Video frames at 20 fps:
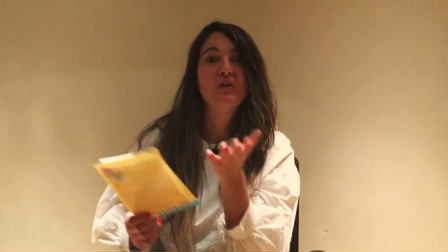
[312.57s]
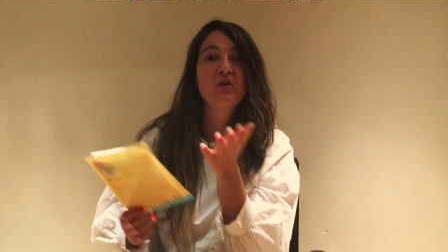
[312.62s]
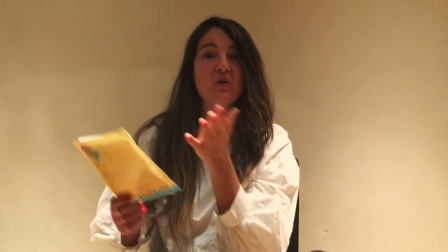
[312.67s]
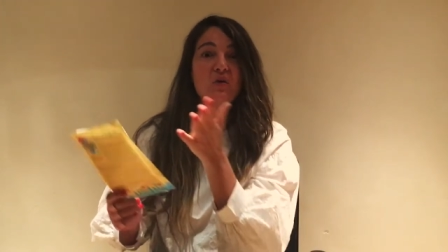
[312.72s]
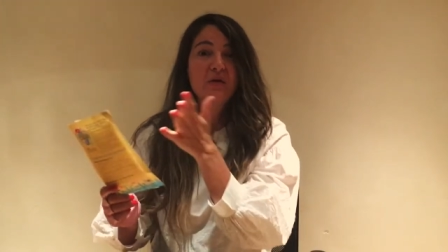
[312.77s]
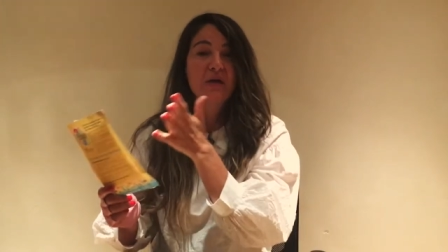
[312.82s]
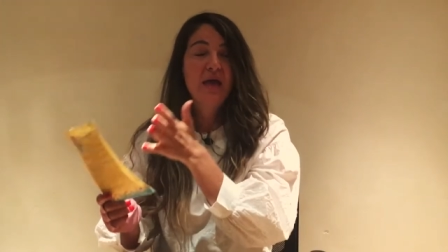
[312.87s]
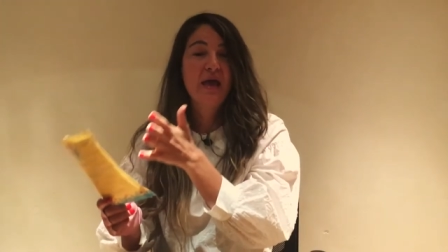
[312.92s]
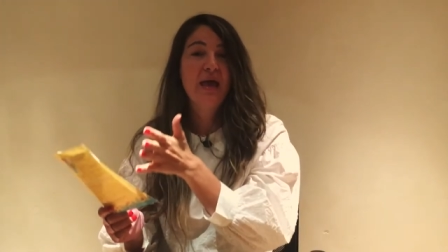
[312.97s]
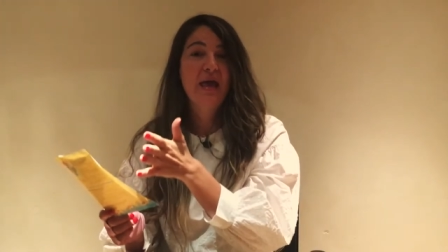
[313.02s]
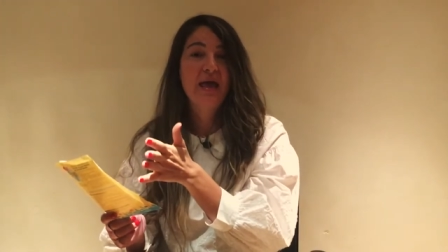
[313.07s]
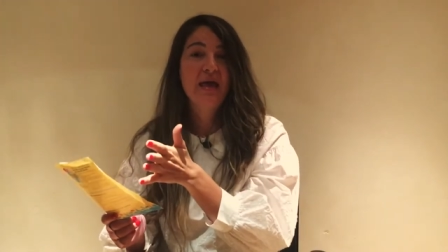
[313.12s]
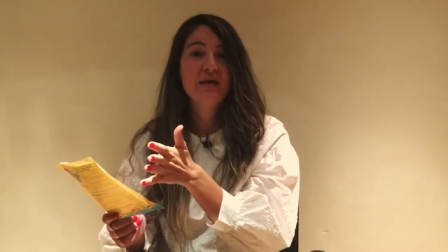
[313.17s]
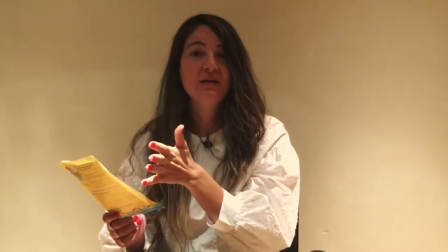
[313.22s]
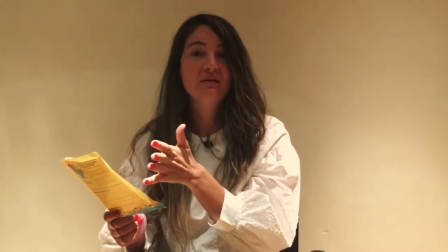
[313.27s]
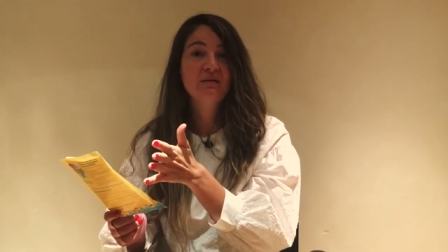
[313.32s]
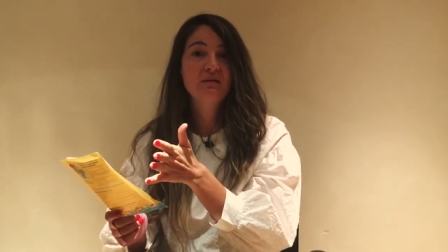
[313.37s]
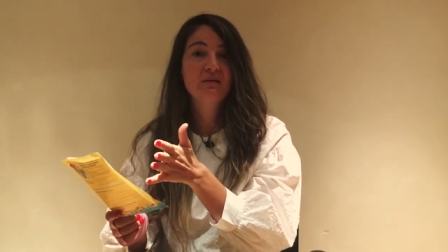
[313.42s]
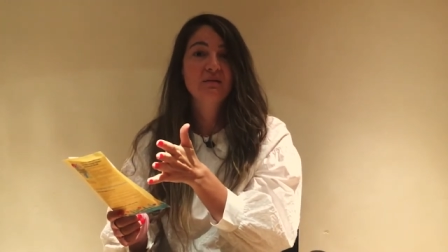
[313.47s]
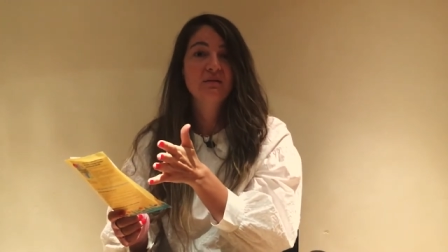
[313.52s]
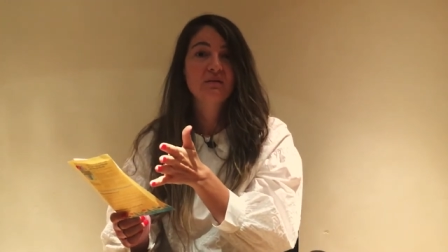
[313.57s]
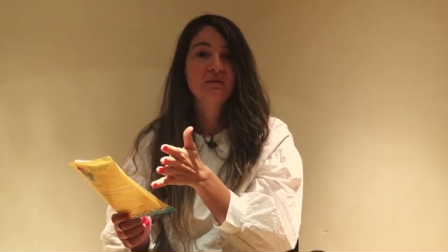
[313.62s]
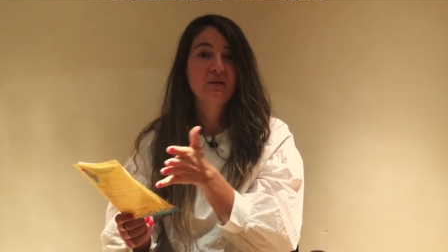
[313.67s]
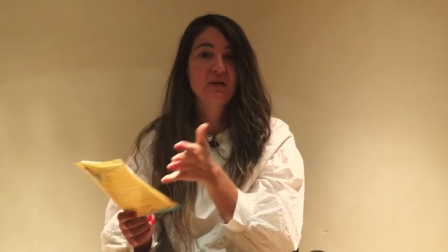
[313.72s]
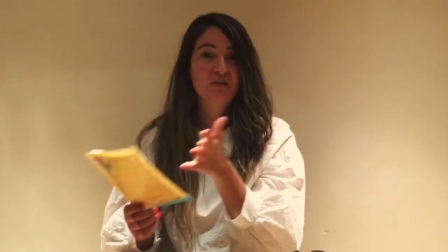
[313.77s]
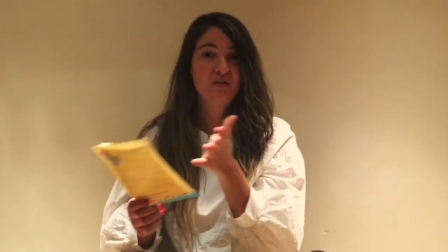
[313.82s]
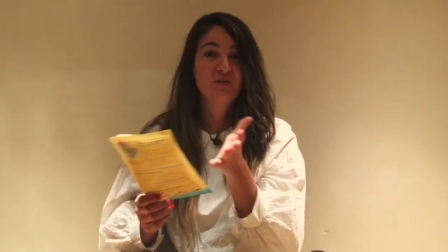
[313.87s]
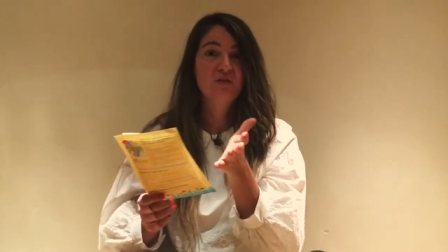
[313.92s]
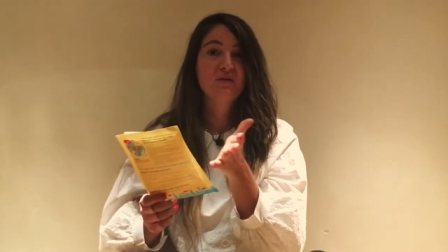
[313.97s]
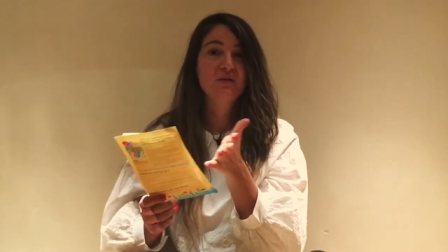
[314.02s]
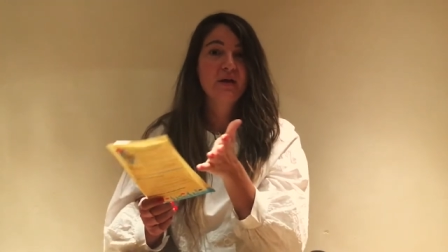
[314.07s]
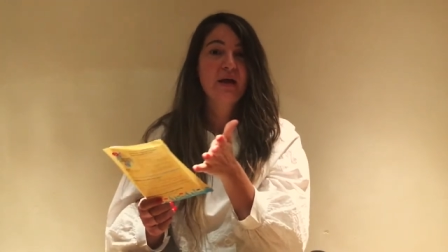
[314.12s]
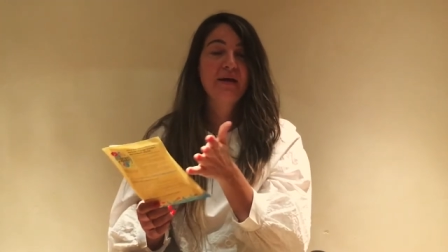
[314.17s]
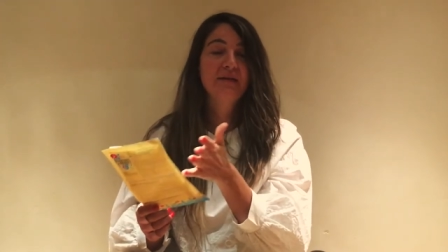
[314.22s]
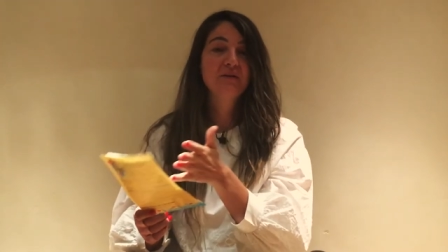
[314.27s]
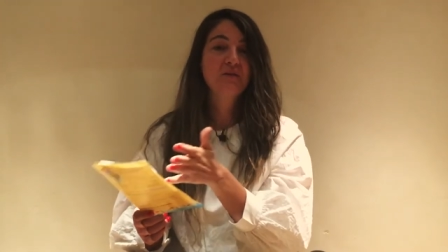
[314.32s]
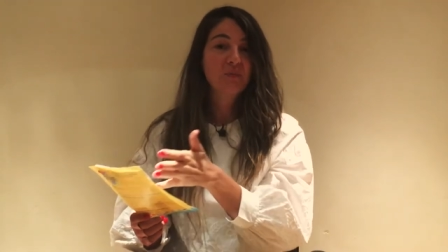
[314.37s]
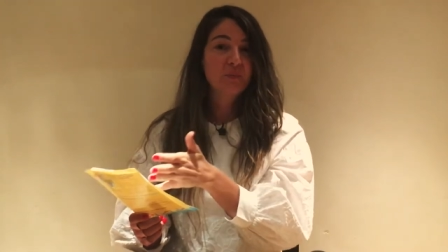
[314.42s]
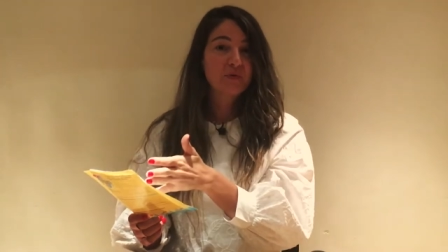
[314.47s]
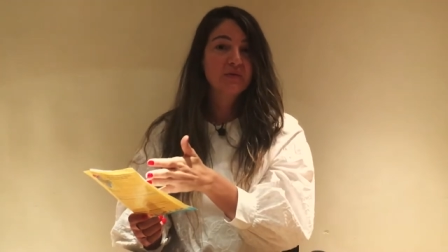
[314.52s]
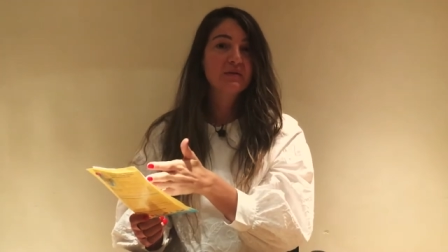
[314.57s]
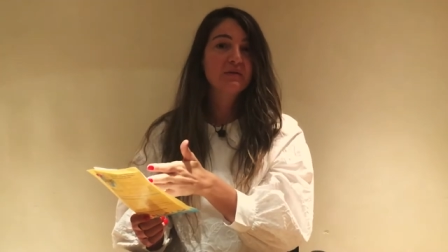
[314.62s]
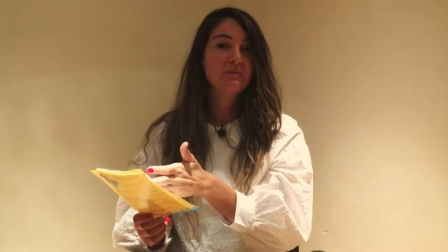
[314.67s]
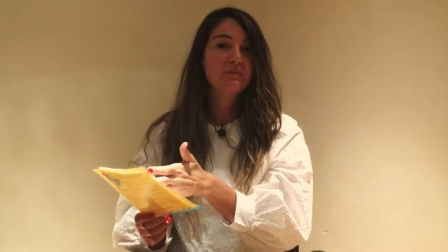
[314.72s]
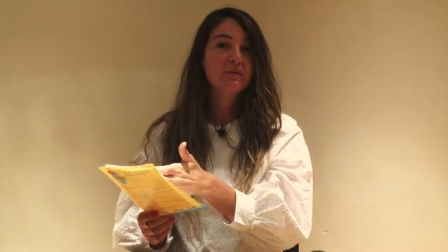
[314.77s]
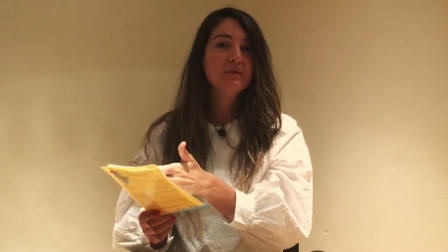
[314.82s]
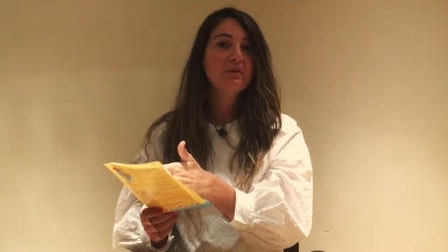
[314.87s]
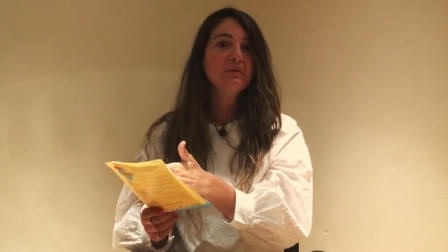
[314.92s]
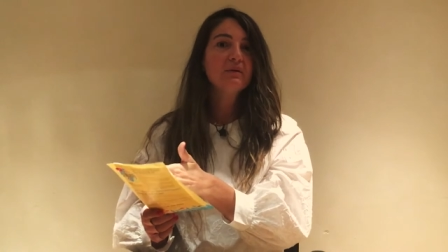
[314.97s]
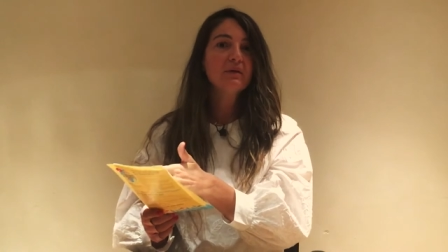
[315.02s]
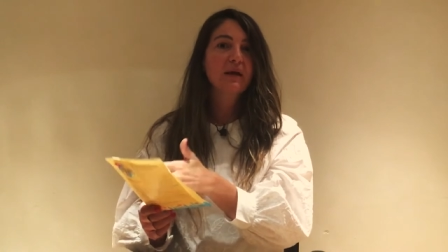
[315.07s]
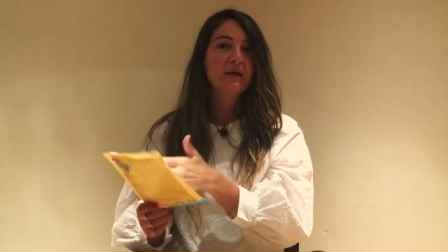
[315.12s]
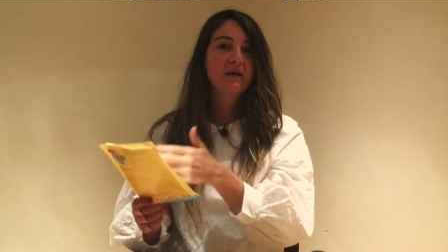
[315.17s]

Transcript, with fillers: Your head? Is your head possible?